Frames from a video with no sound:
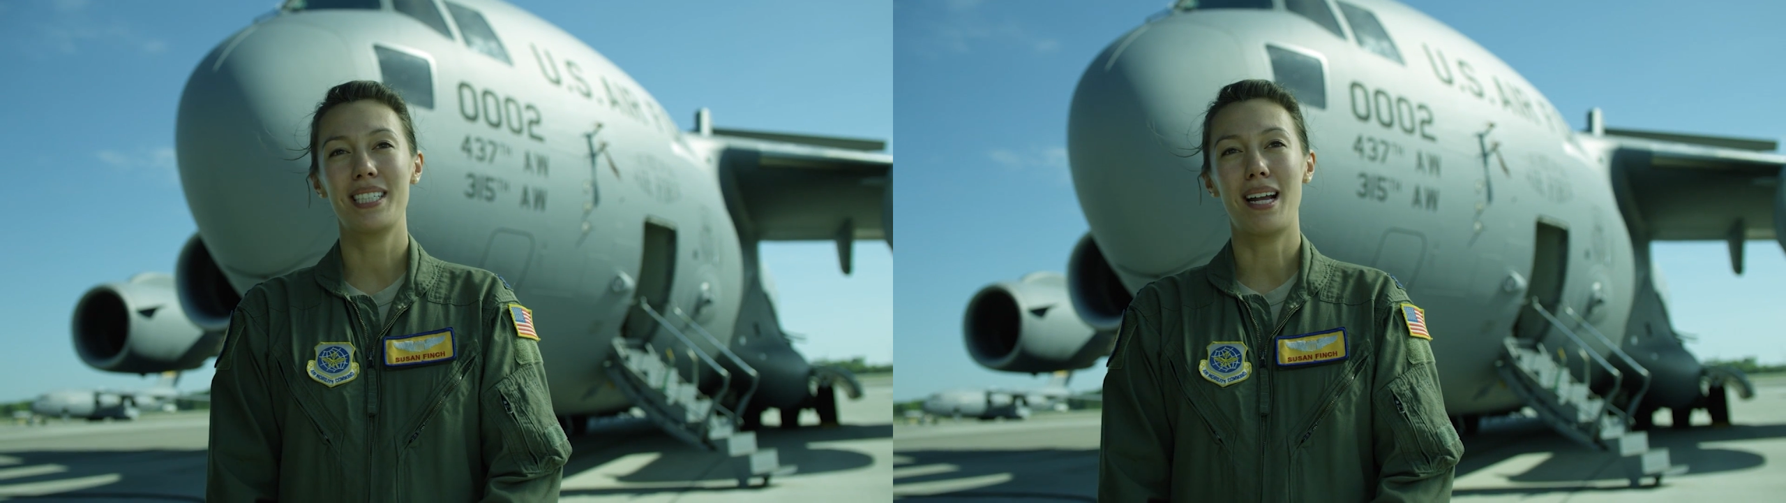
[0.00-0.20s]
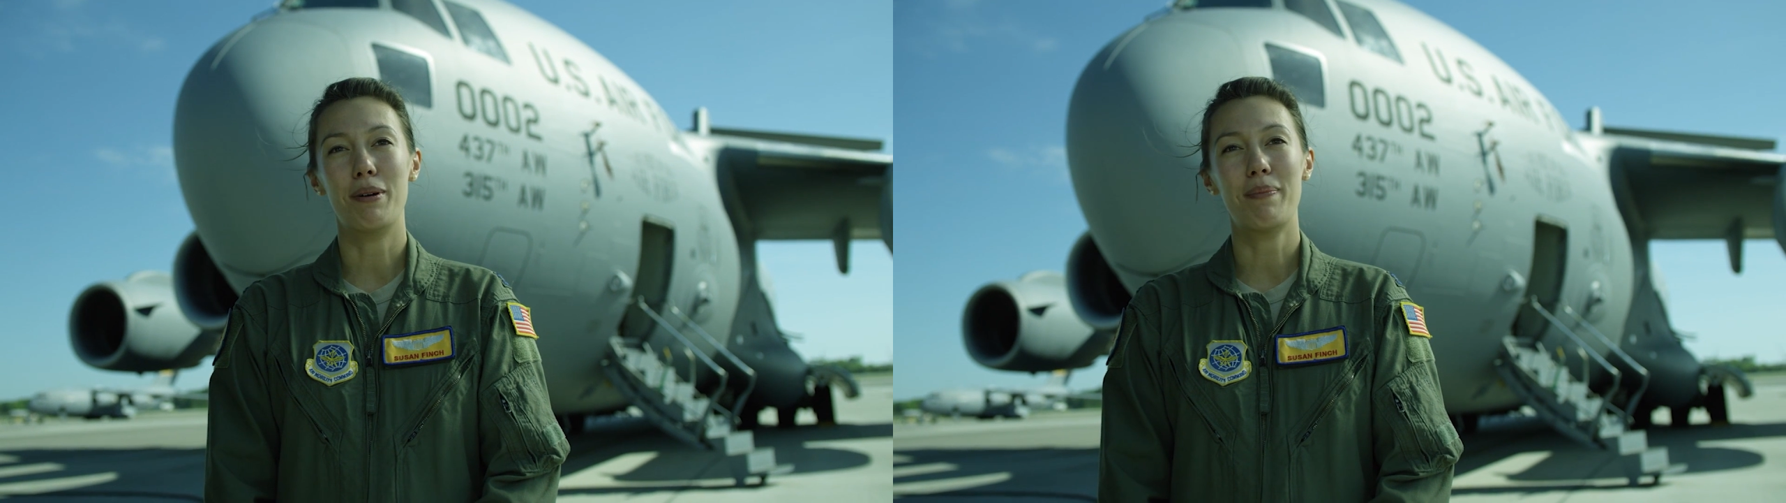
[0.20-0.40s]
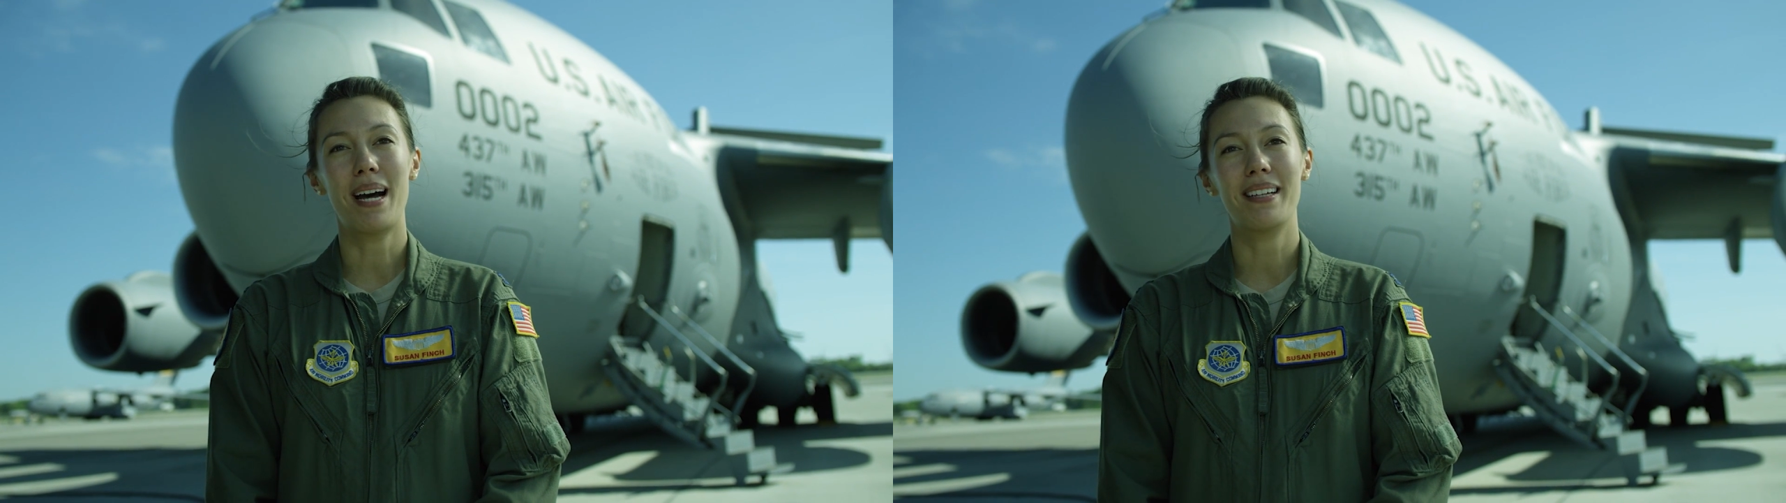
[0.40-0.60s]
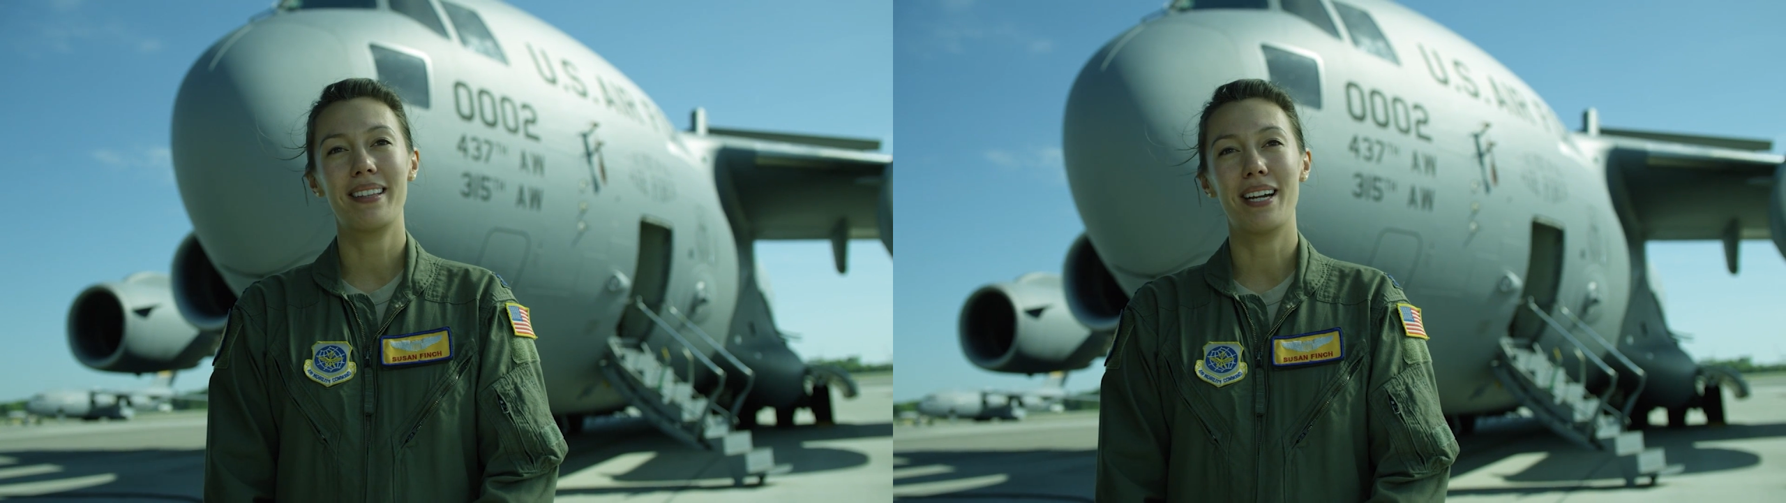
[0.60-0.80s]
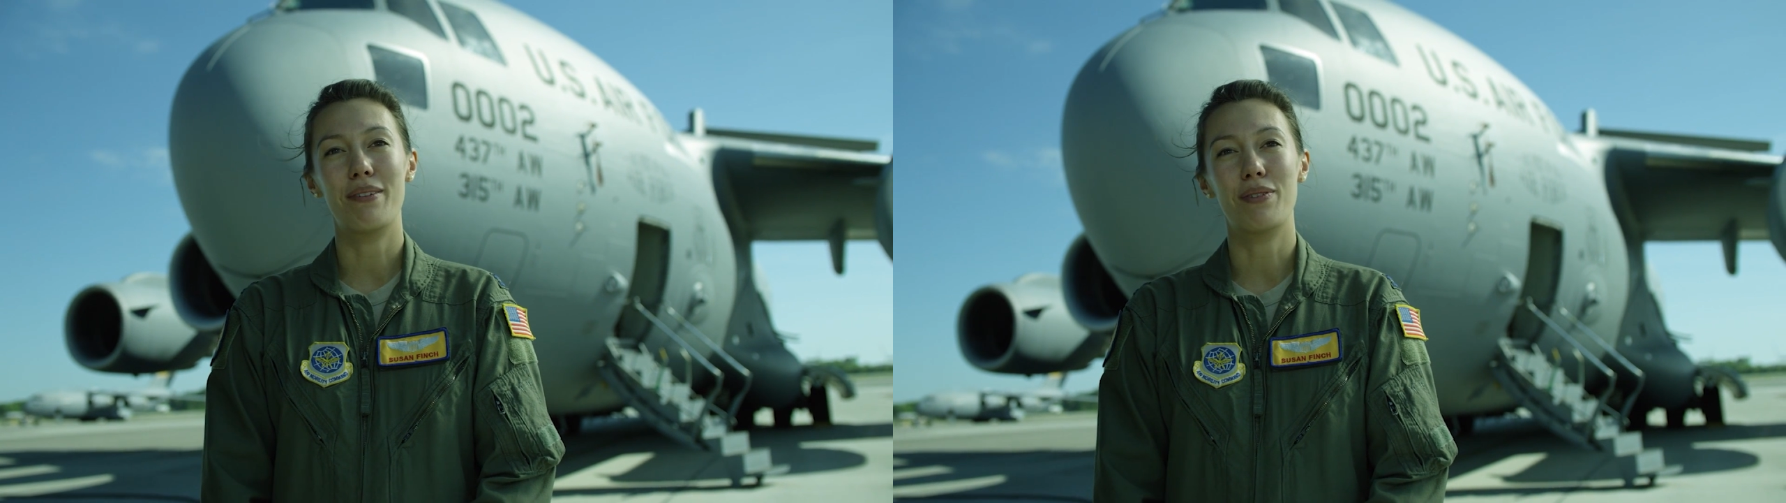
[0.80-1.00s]
and I'm a pilot in
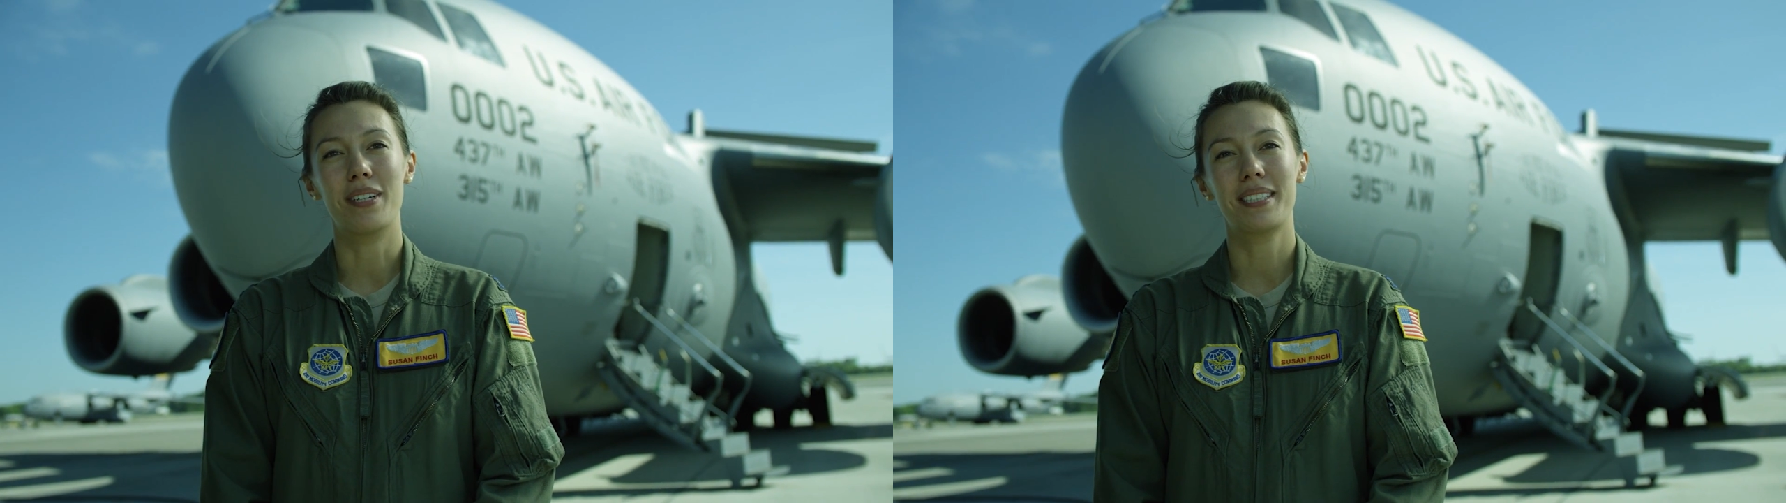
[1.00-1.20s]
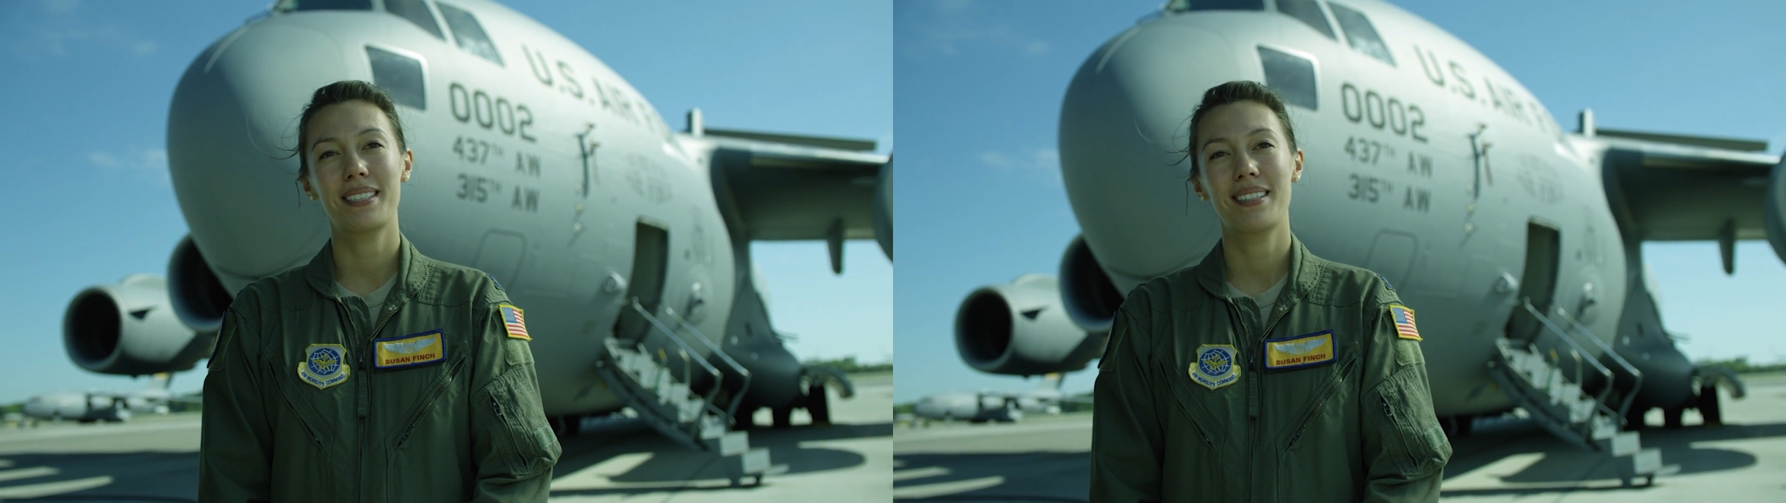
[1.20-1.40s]
the Air Force.